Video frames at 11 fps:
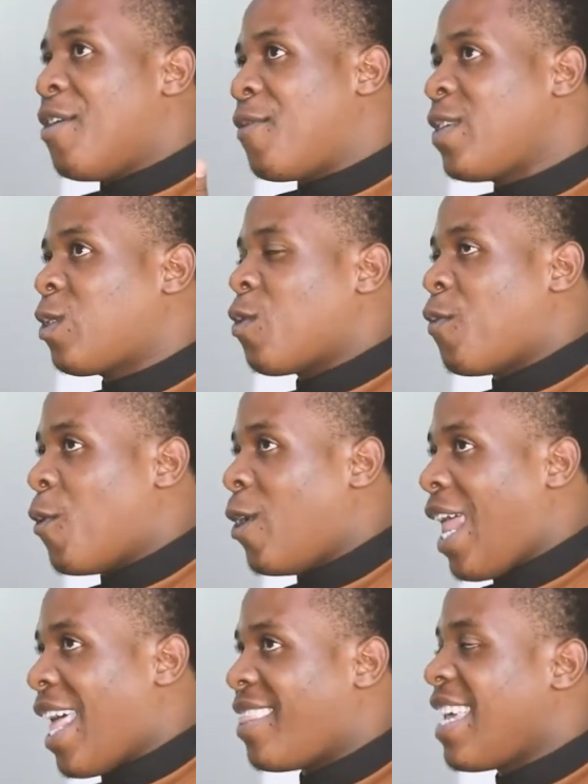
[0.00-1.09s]
First of
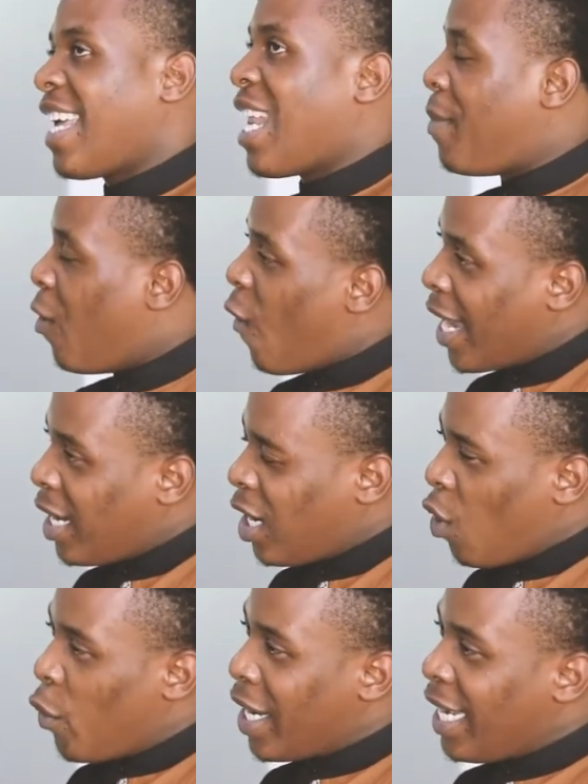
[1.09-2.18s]
all, I think number
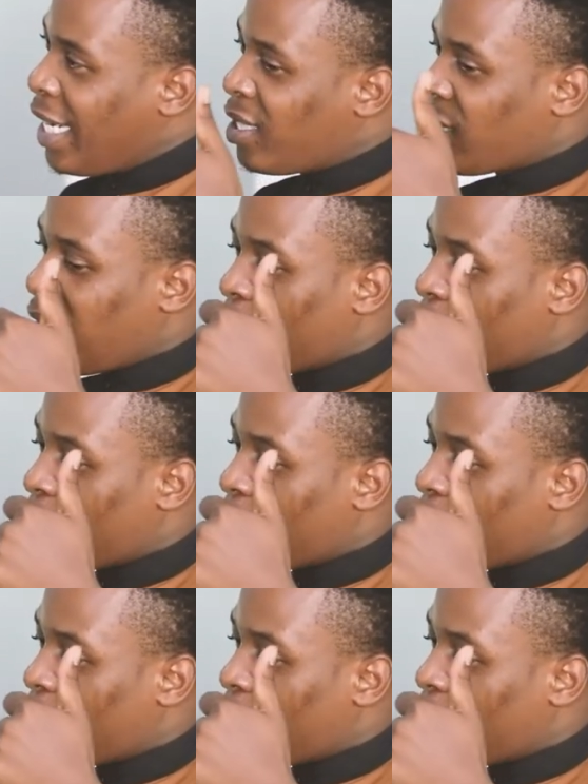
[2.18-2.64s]
one, we need